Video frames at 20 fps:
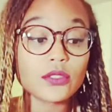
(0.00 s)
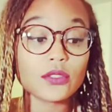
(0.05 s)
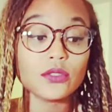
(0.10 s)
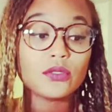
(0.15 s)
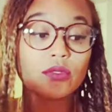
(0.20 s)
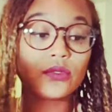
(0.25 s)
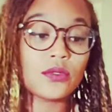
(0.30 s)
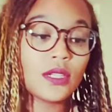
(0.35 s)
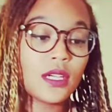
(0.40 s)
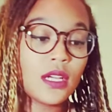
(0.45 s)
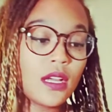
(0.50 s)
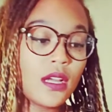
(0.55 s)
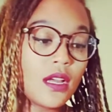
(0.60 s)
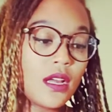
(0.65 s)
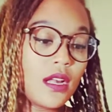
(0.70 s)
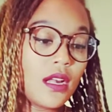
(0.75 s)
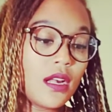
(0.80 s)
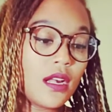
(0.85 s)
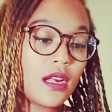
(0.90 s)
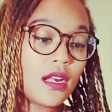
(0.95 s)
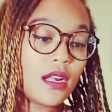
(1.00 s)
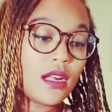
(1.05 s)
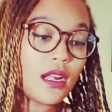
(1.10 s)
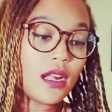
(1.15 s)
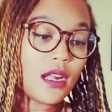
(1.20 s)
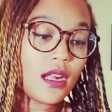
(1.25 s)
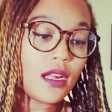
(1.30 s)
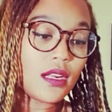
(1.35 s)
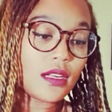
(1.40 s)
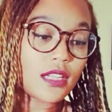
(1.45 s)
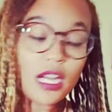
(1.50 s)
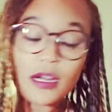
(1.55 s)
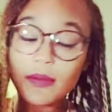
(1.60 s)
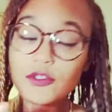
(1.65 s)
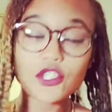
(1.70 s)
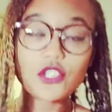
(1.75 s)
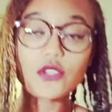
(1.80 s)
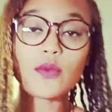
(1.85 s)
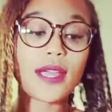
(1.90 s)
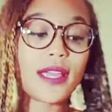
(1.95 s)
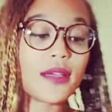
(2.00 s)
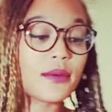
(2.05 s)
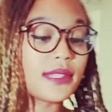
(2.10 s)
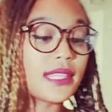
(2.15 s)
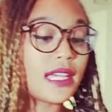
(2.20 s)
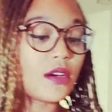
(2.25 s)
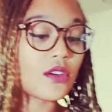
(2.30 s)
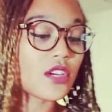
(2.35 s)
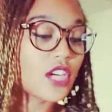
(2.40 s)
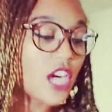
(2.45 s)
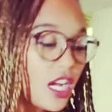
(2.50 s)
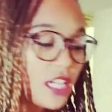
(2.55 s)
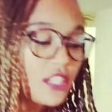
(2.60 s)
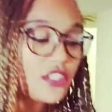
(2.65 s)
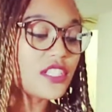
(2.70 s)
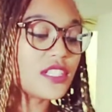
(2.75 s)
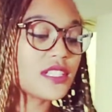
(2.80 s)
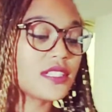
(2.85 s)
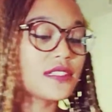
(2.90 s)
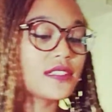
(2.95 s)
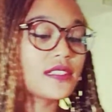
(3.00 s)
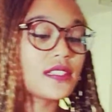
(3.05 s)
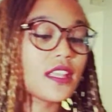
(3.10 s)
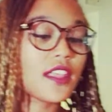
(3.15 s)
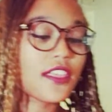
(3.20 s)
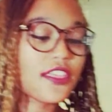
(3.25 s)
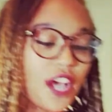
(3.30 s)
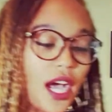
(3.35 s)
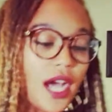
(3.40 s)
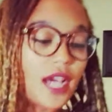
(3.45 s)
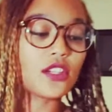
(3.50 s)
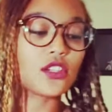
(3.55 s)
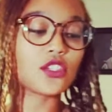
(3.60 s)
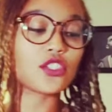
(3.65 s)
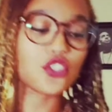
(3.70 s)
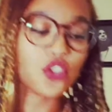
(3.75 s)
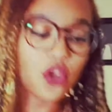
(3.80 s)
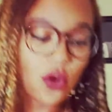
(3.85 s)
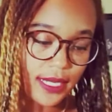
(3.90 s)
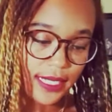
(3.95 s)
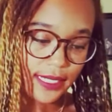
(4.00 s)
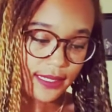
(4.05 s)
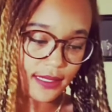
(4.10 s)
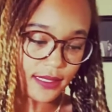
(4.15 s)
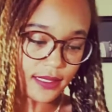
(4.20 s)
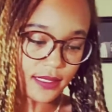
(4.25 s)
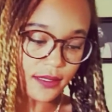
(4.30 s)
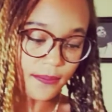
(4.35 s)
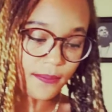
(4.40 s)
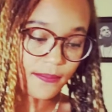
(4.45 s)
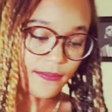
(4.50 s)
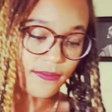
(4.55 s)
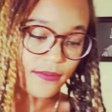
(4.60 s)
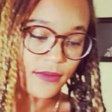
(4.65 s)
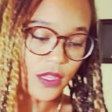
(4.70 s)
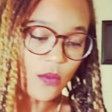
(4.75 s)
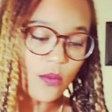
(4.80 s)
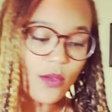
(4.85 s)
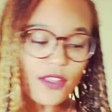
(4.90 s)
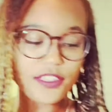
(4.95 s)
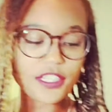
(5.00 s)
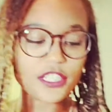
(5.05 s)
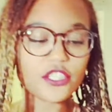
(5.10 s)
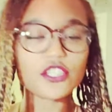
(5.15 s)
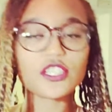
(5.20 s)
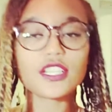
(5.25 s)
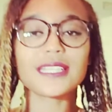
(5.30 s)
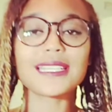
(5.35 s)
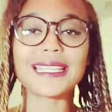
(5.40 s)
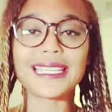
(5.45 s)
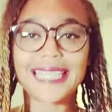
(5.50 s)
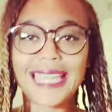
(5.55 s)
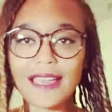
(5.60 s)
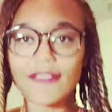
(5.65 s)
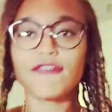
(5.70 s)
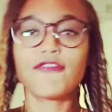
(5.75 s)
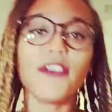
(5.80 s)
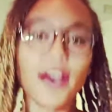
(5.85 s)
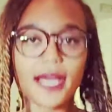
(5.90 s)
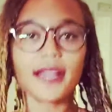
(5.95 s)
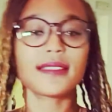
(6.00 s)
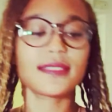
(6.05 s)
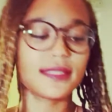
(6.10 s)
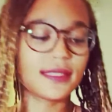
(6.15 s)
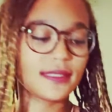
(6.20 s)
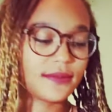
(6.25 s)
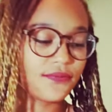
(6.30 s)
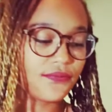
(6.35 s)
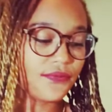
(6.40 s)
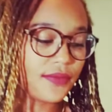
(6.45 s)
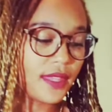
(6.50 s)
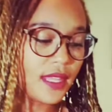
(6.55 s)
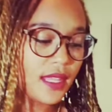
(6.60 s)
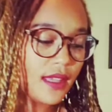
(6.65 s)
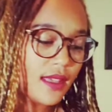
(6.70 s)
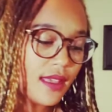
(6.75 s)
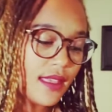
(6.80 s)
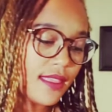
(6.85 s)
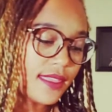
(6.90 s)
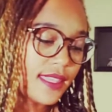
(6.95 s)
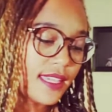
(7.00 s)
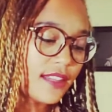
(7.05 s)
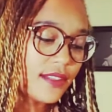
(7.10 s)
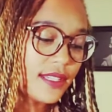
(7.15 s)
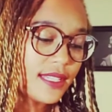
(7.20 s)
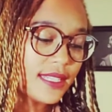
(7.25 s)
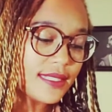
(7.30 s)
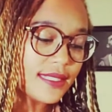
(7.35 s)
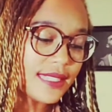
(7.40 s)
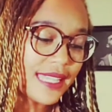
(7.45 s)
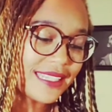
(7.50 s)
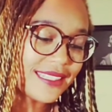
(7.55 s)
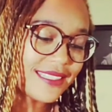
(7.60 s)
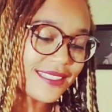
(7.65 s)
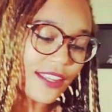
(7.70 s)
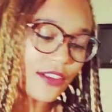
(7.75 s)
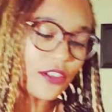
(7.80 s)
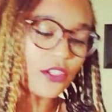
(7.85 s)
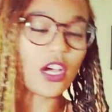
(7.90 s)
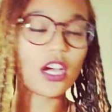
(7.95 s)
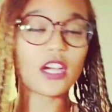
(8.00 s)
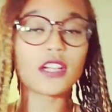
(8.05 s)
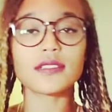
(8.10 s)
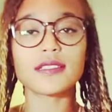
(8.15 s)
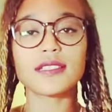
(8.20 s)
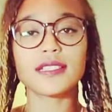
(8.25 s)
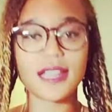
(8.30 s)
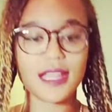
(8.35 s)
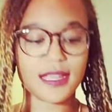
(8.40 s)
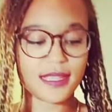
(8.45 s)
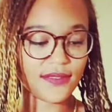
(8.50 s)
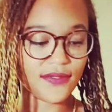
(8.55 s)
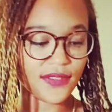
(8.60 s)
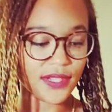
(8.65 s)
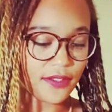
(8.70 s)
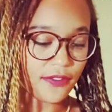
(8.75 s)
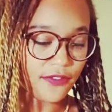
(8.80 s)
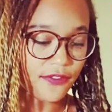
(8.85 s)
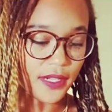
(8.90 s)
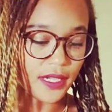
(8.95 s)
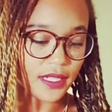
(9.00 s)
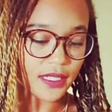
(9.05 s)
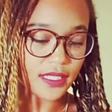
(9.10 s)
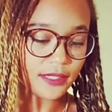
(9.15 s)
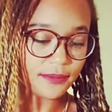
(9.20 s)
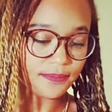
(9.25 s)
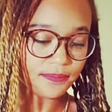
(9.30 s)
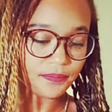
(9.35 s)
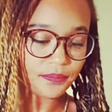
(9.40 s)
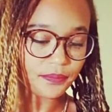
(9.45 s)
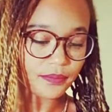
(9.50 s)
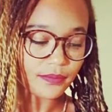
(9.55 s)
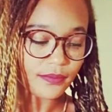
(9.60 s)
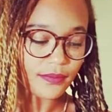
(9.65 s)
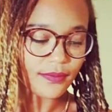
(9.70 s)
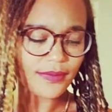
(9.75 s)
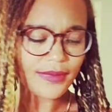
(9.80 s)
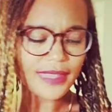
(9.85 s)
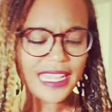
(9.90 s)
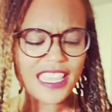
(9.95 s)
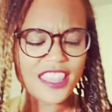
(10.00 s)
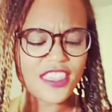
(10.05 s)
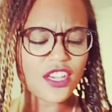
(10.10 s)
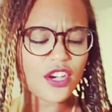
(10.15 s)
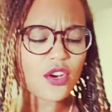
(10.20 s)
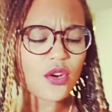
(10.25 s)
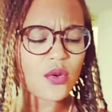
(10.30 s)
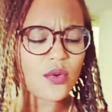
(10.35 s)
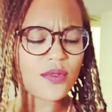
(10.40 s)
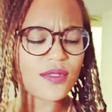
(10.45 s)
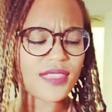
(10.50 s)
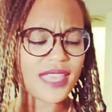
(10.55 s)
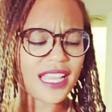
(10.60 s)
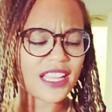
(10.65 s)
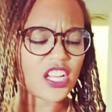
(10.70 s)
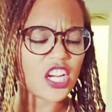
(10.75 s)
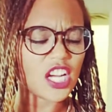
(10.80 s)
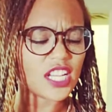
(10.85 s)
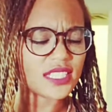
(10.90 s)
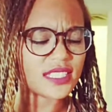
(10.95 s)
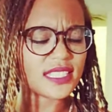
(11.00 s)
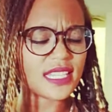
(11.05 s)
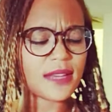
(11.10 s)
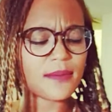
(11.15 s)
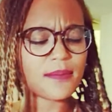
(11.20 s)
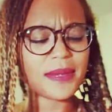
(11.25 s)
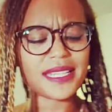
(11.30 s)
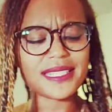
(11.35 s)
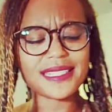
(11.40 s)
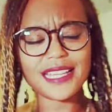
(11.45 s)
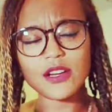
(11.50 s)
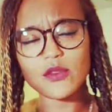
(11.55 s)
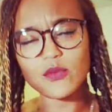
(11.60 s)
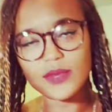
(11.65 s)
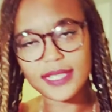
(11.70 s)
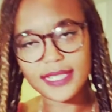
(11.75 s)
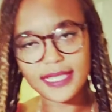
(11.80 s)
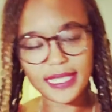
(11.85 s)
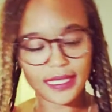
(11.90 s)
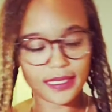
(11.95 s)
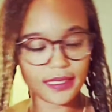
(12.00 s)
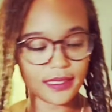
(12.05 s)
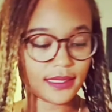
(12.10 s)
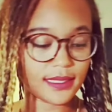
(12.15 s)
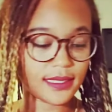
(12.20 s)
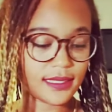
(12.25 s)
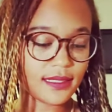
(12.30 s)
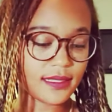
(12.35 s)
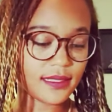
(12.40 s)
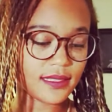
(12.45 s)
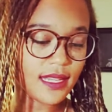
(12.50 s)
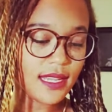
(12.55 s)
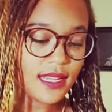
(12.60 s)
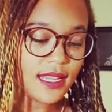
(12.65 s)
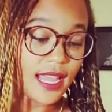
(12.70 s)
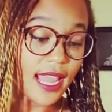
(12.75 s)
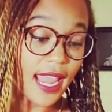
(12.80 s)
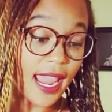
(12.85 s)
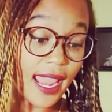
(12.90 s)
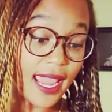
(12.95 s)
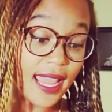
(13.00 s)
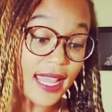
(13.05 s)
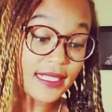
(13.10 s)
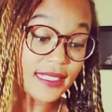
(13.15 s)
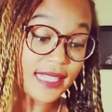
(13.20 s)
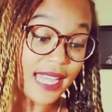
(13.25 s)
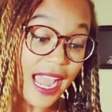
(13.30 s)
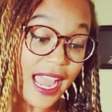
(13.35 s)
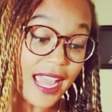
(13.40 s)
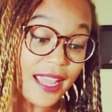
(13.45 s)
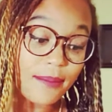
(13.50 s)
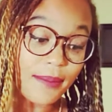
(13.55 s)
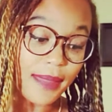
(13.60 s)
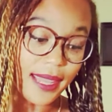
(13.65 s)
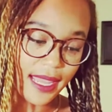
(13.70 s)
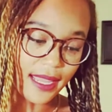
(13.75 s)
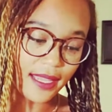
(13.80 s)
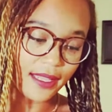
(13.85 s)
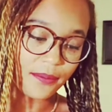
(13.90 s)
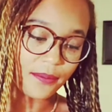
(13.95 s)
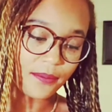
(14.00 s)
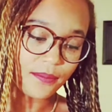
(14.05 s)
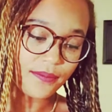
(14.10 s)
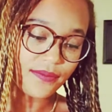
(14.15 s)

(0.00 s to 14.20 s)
who comes your way without conscious thought or choice, well, then you're gonna get fucked. There is a subtle art to not giving a fuck. And though that concept may sound ridiculous, and I may